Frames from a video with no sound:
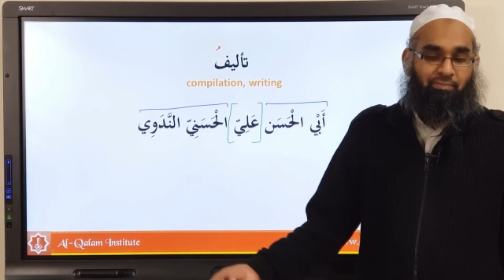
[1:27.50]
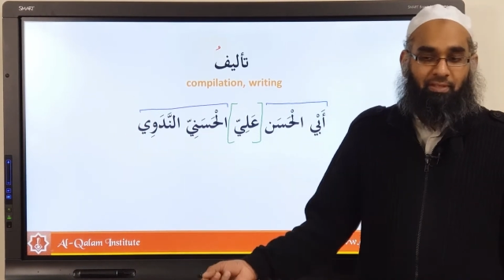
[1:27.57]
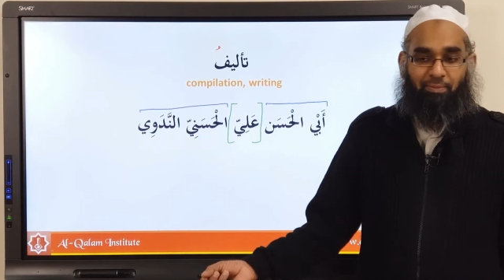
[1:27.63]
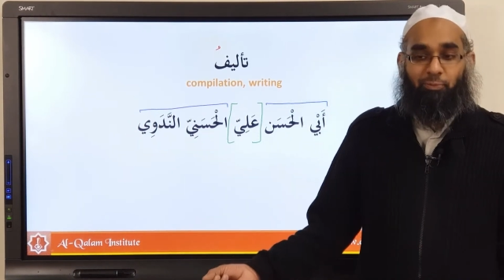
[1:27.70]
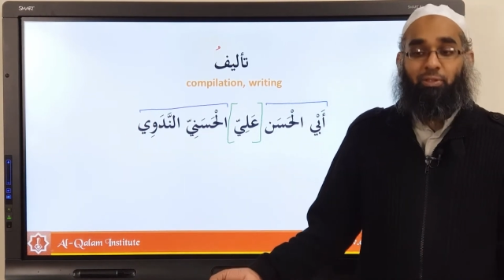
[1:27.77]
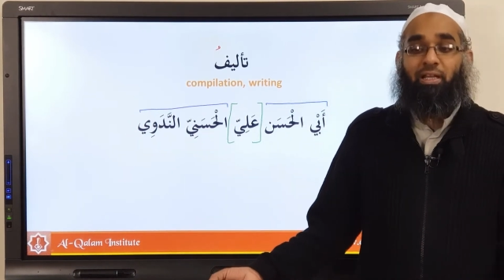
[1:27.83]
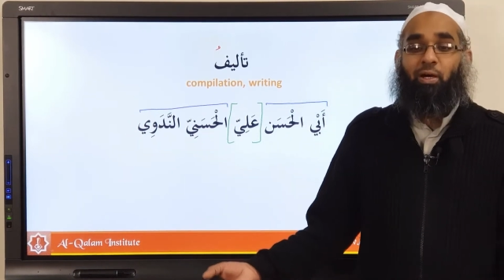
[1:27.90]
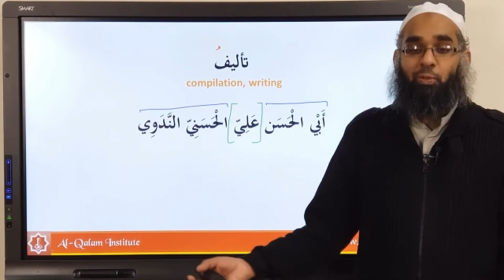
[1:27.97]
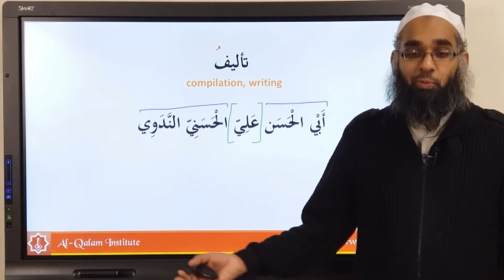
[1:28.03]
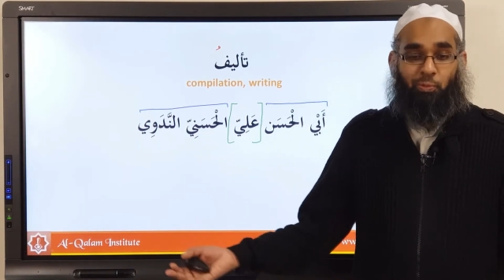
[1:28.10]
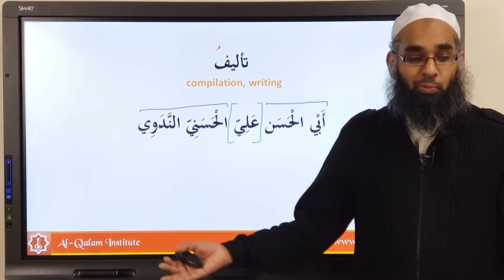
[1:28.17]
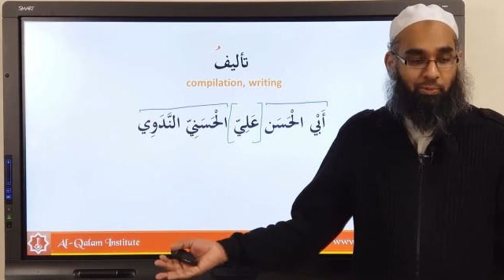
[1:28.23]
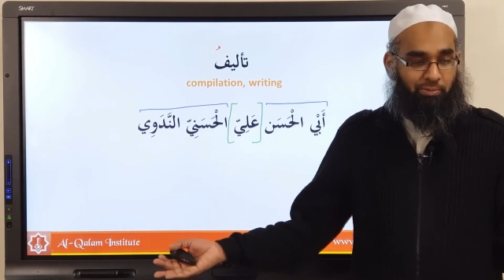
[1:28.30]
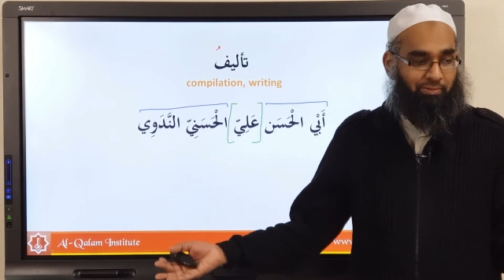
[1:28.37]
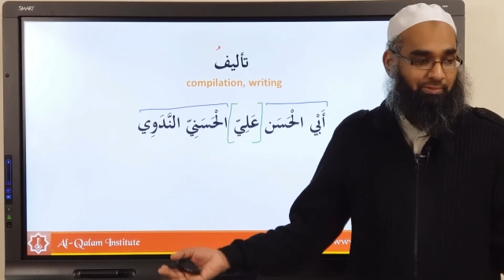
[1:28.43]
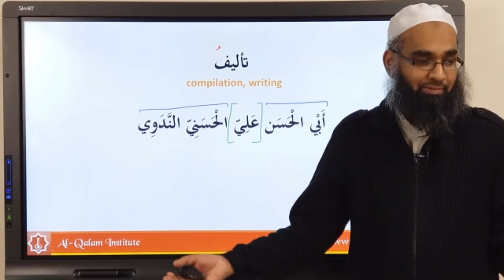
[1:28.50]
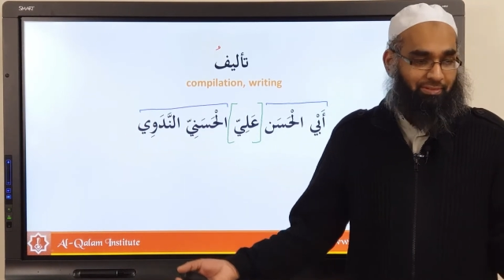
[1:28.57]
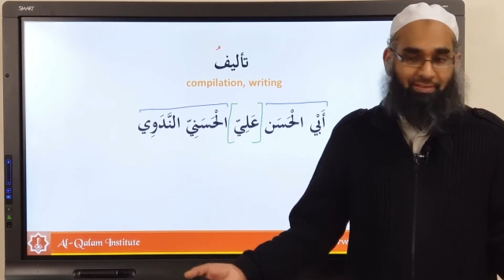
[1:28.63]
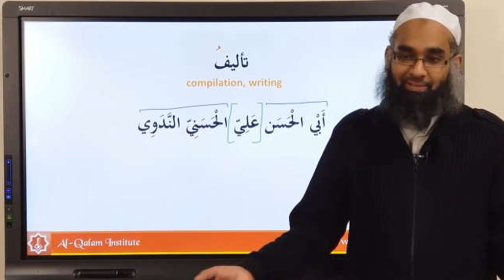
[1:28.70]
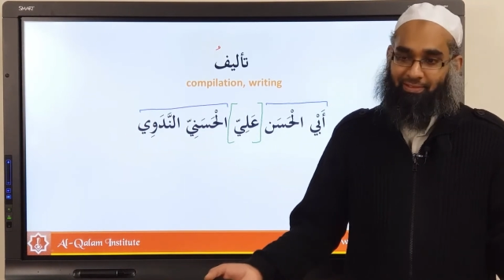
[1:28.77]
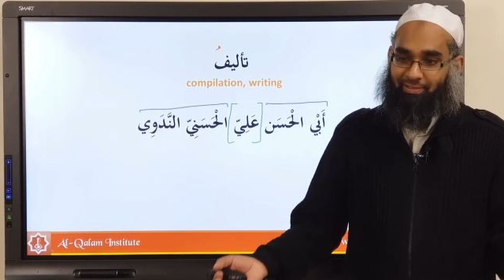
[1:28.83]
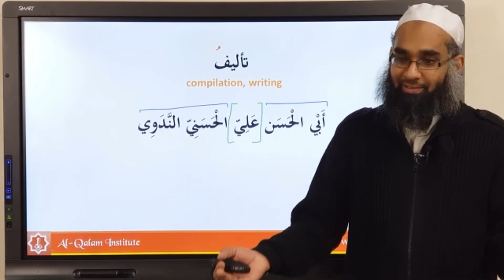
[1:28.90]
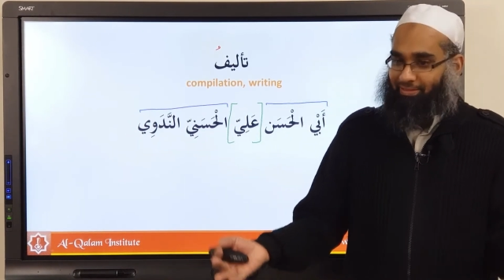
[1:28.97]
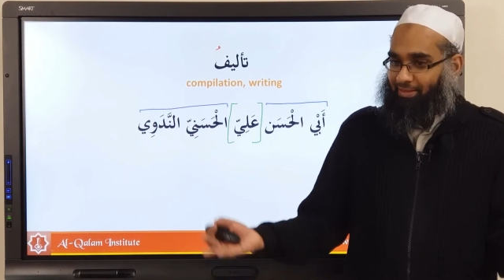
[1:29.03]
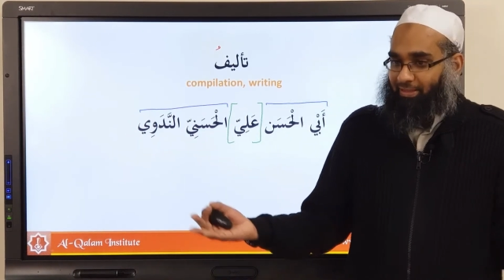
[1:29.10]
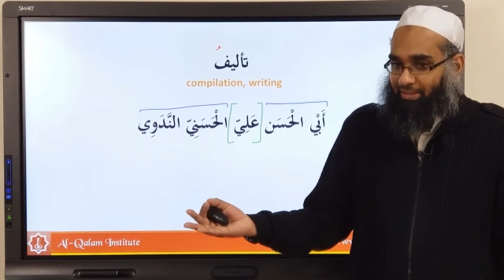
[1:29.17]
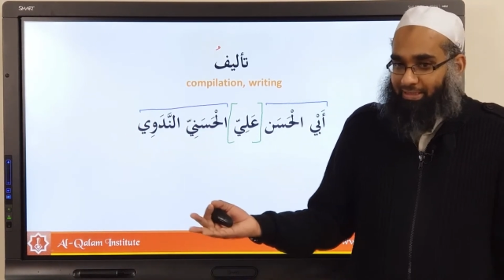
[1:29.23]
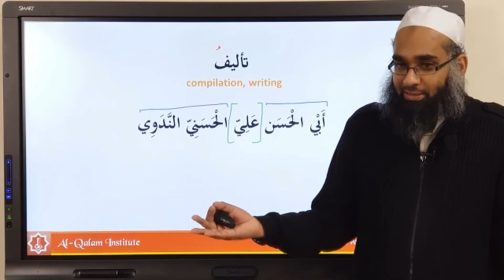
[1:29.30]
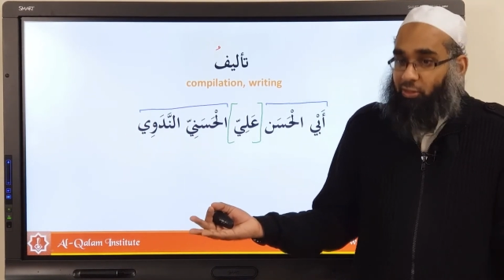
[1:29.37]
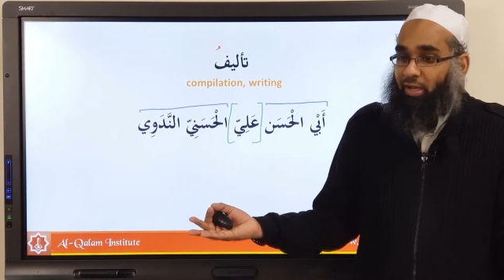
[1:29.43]
Abdullah who?
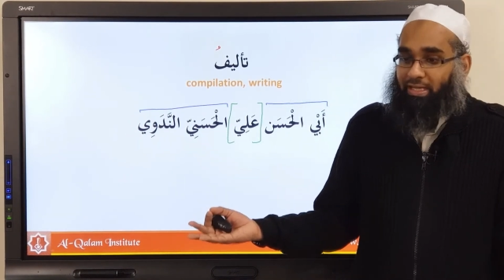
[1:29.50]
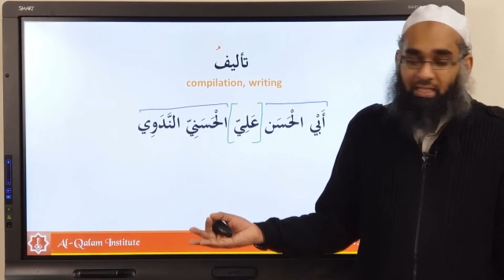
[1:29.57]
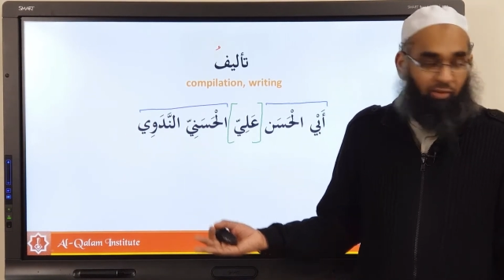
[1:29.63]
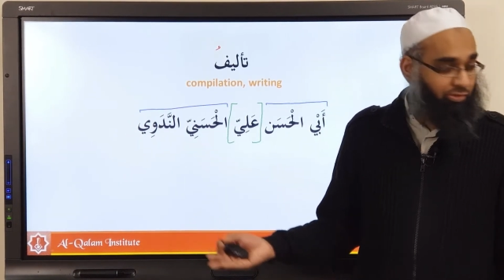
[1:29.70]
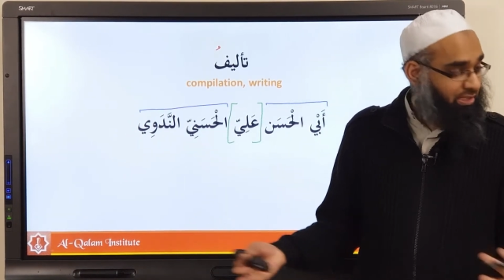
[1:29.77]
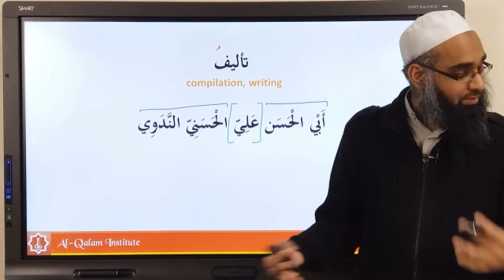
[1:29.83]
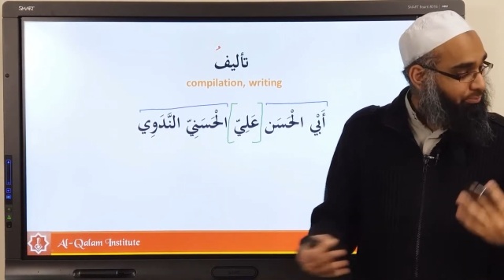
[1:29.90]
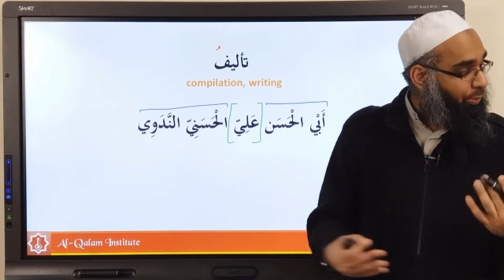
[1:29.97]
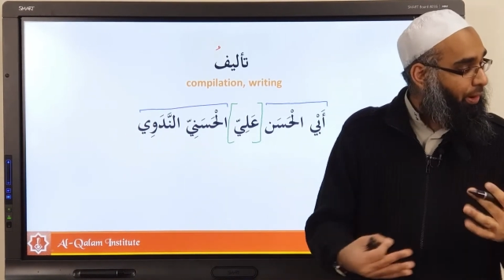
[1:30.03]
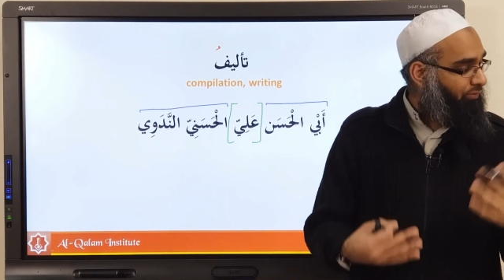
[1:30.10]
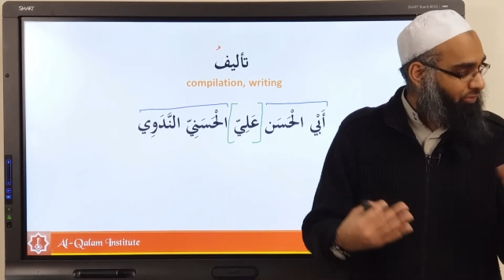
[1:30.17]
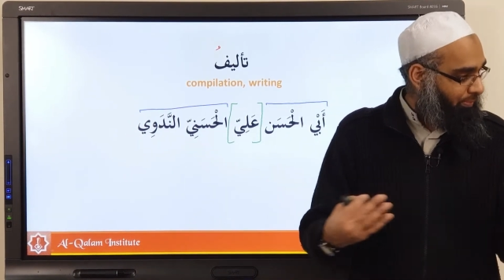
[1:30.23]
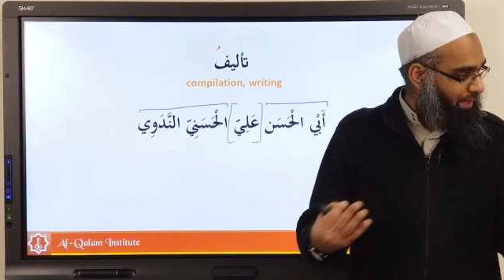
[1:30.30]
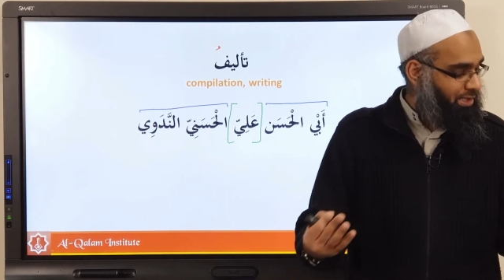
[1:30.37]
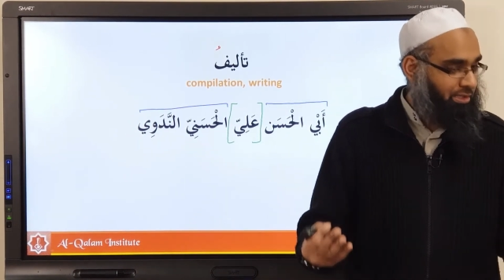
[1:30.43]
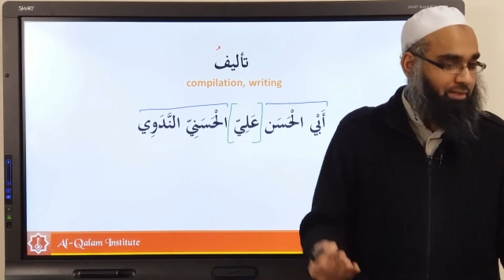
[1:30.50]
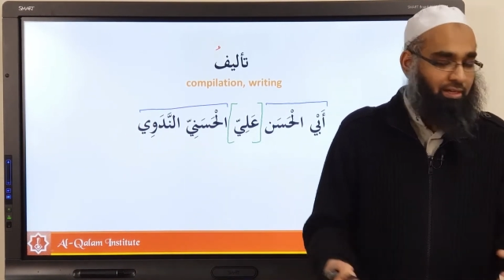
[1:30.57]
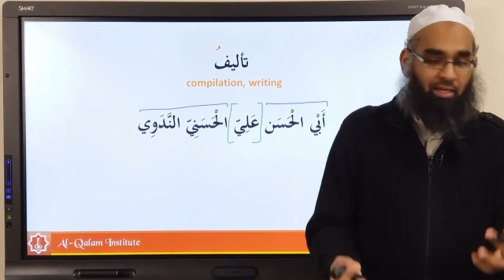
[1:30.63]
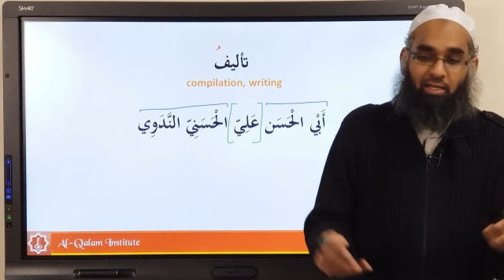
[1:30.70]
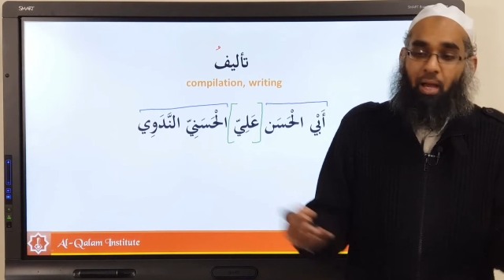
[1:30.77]
It's not enough. You need more information.